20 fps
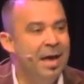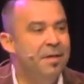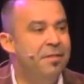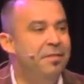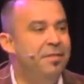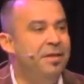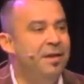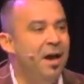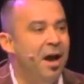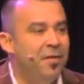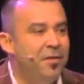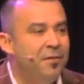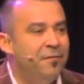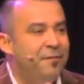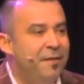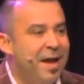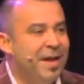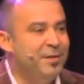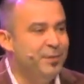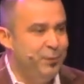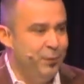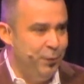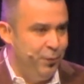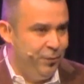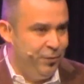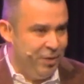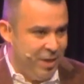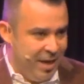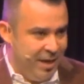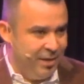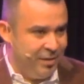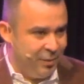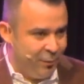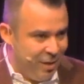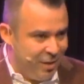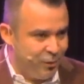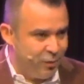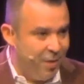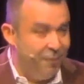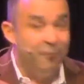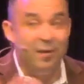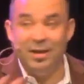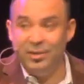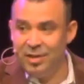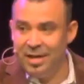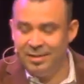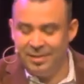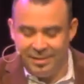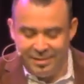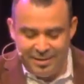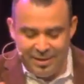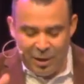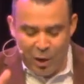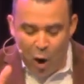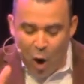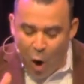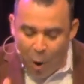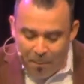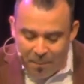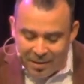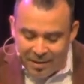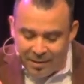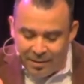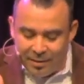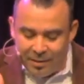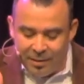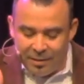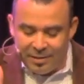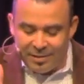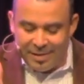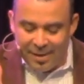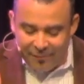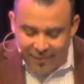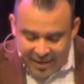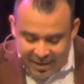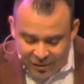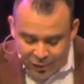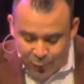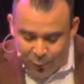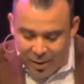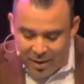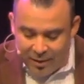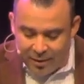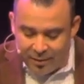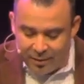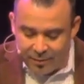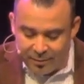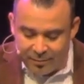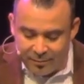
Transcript: The other fast food chains and restaurant franchises, they're open seven days a week,